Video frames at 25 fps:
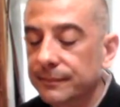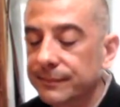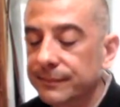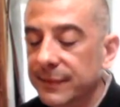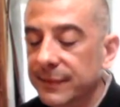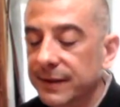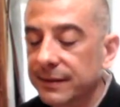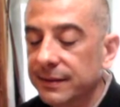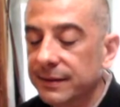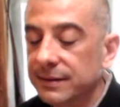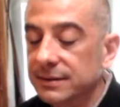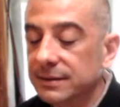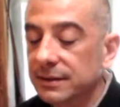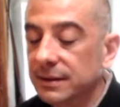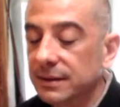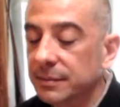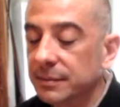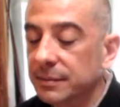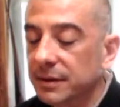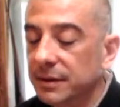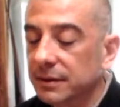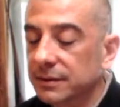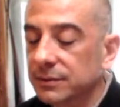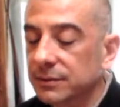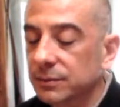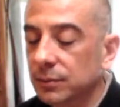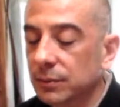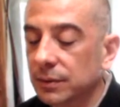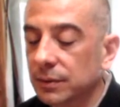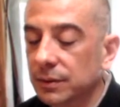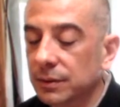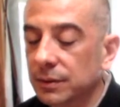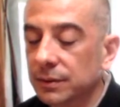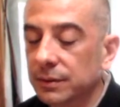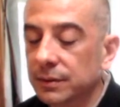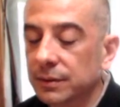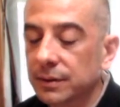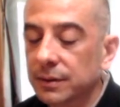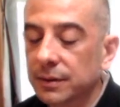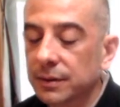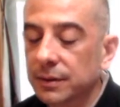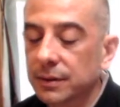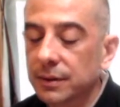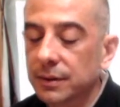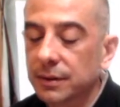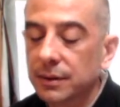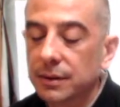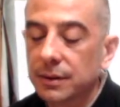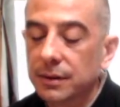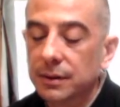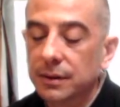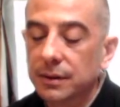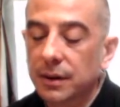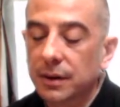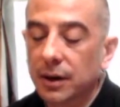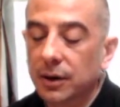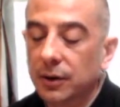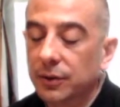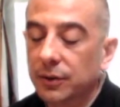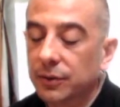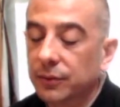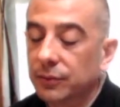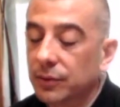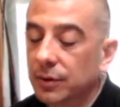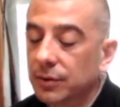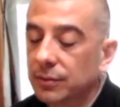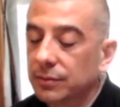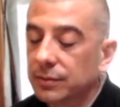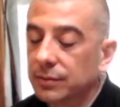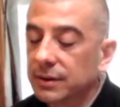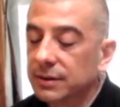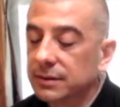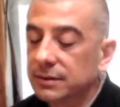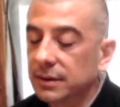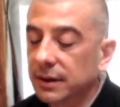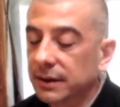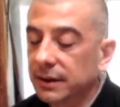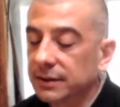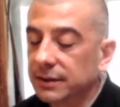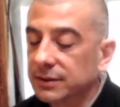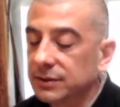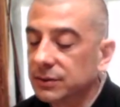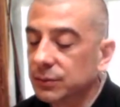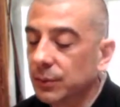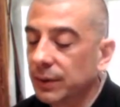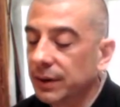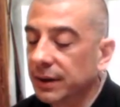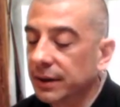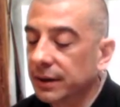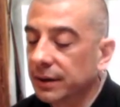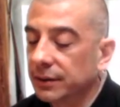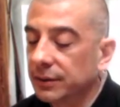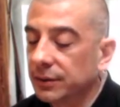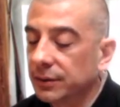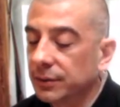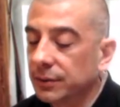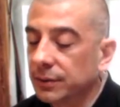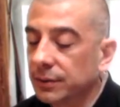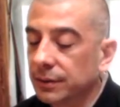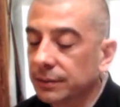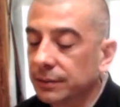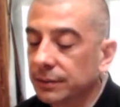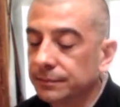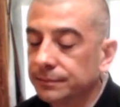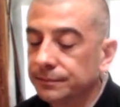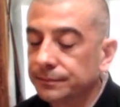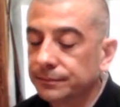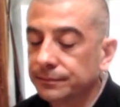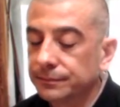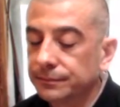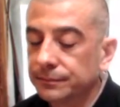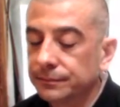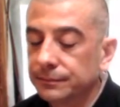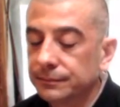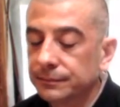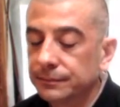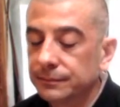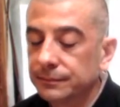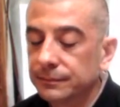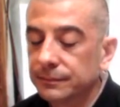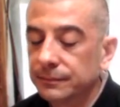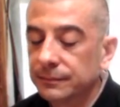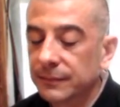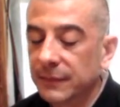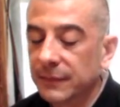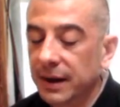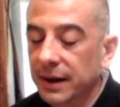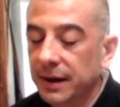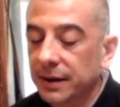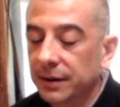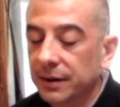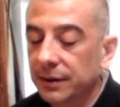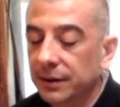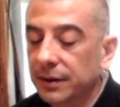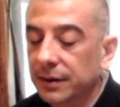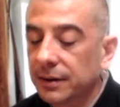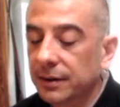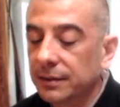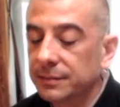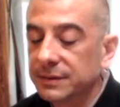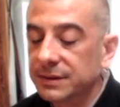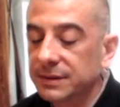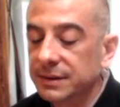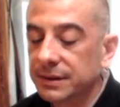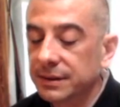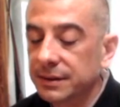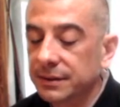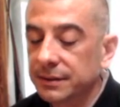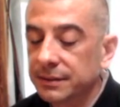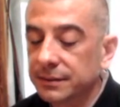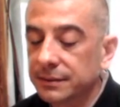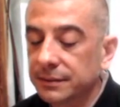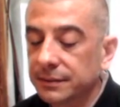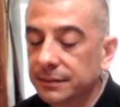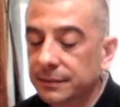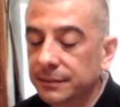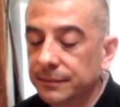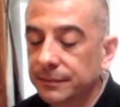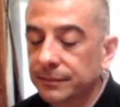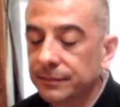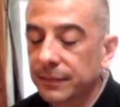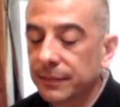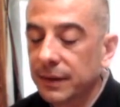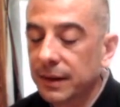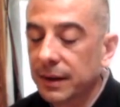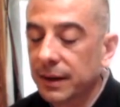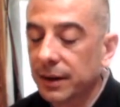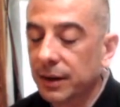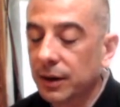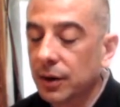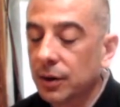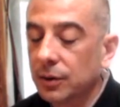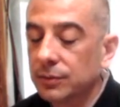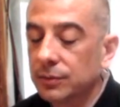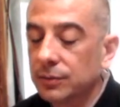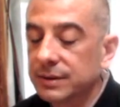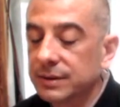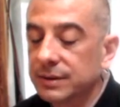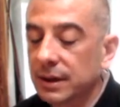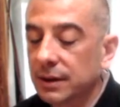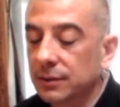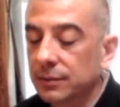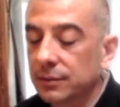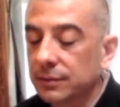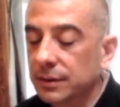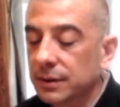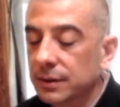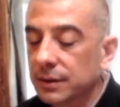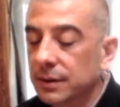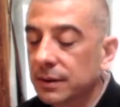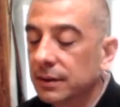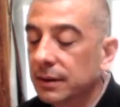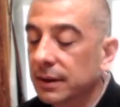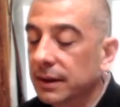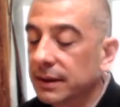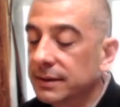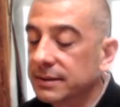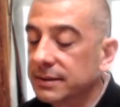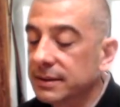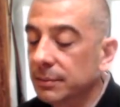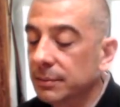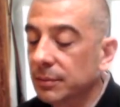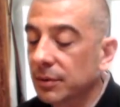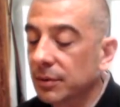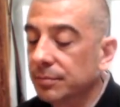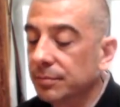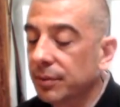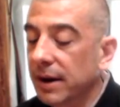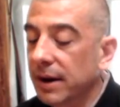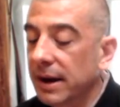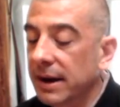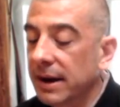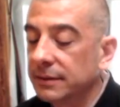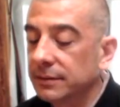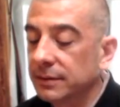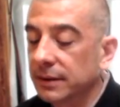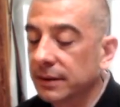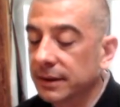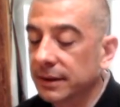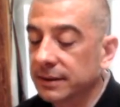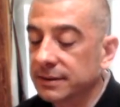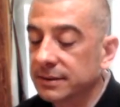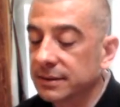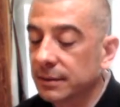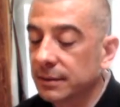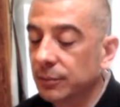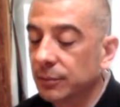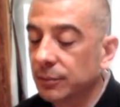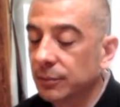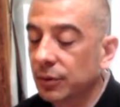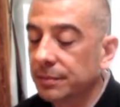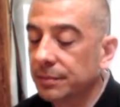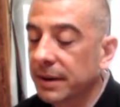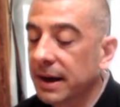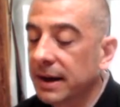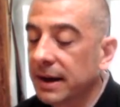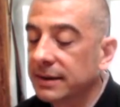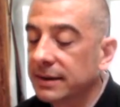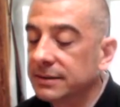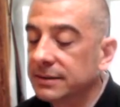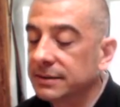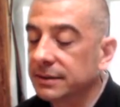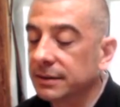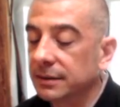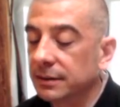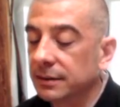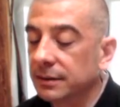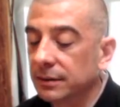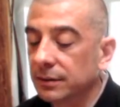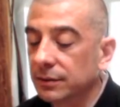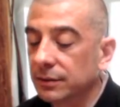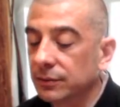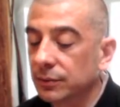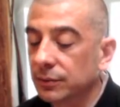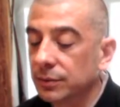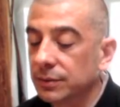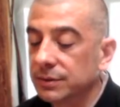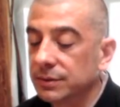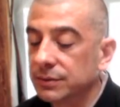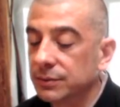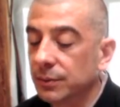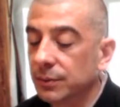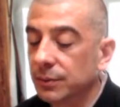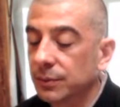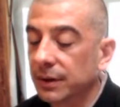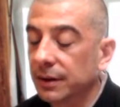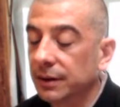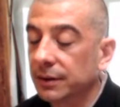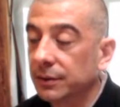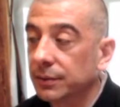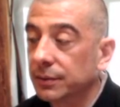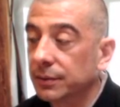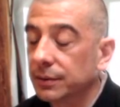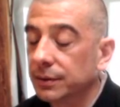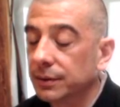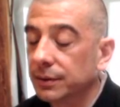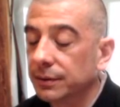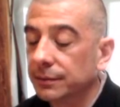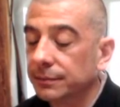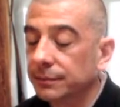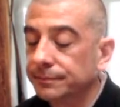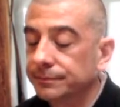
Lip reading: In this limitless world, our throat is like a swinging door. The air comes in and goes out like someone passing through a swinging door.